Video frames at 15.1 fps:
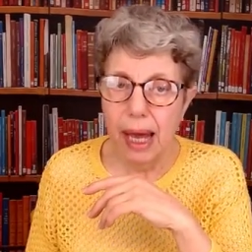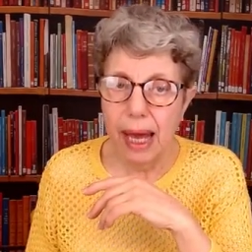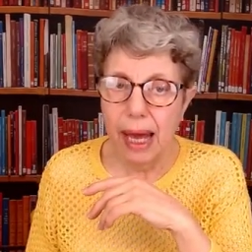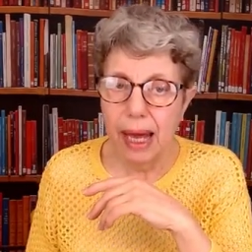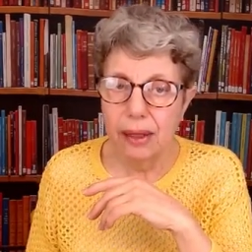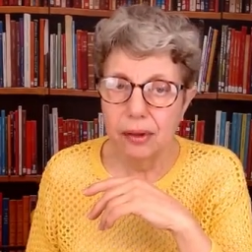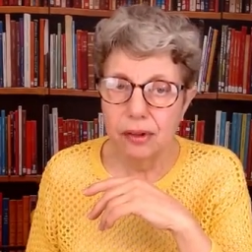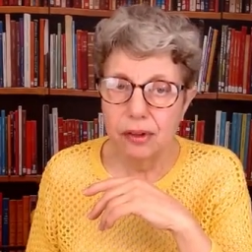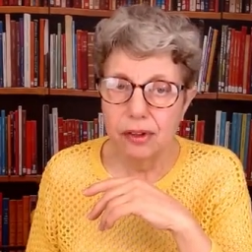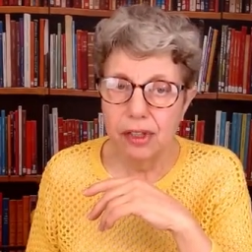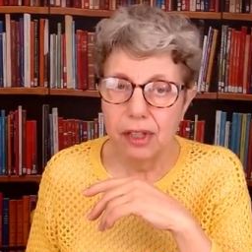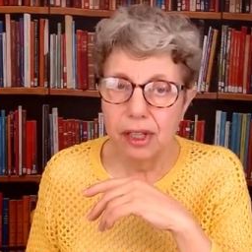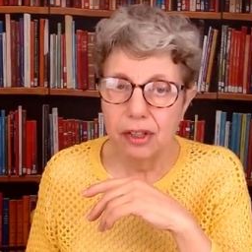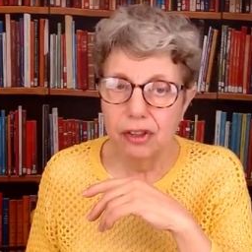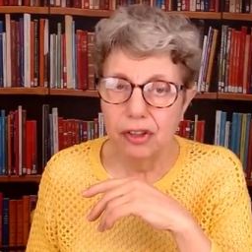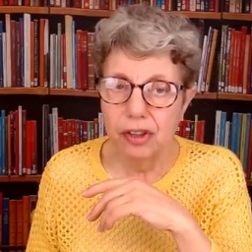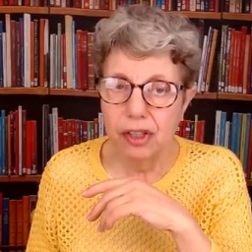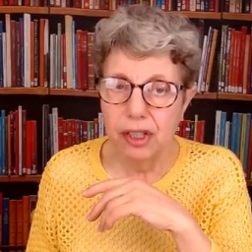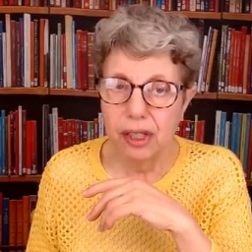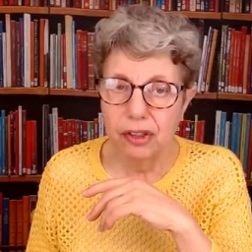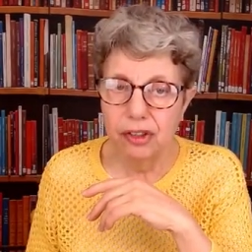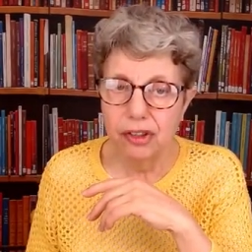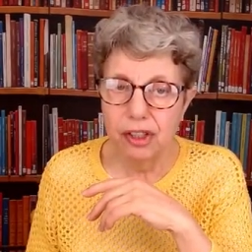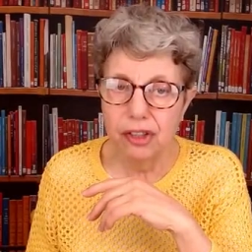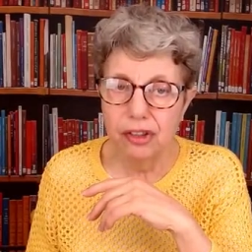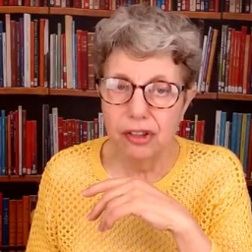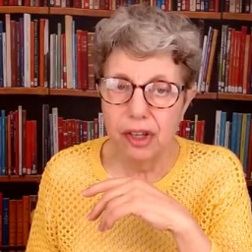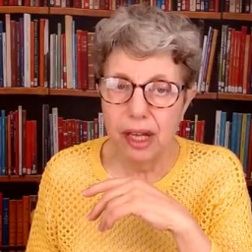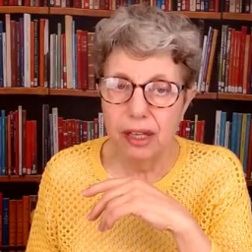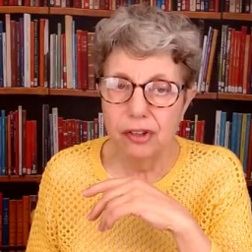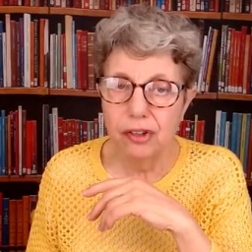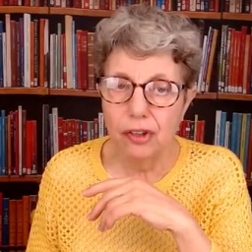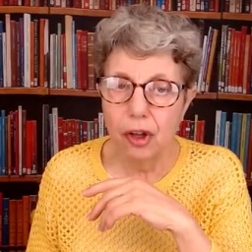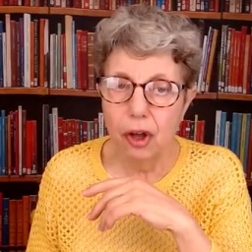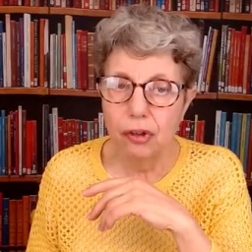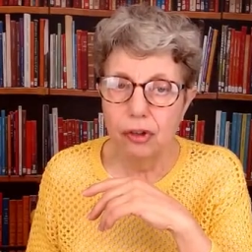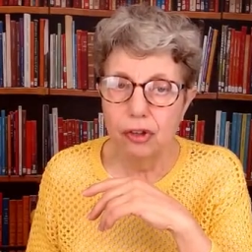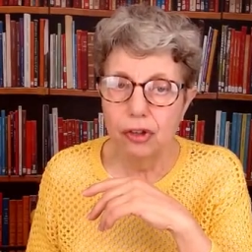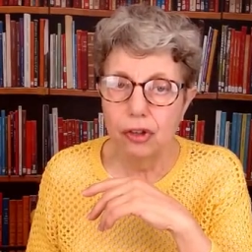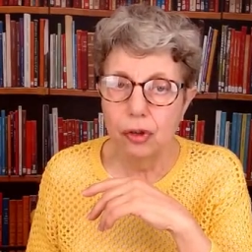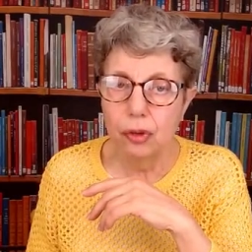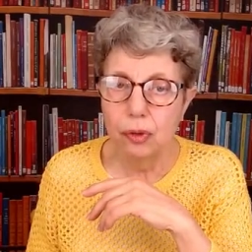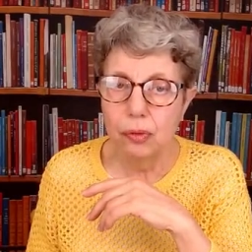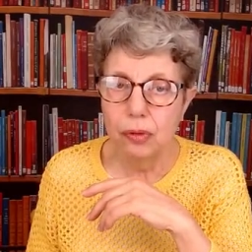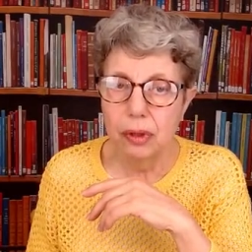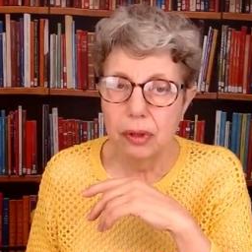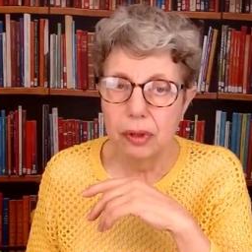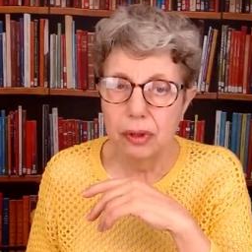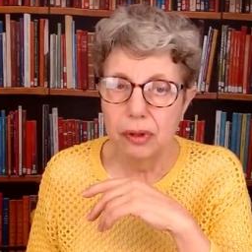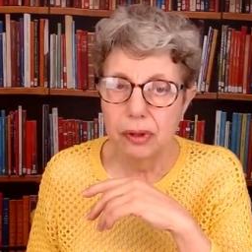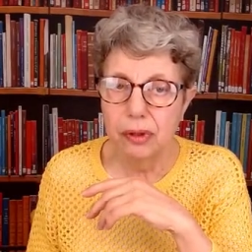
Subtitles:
And she says on June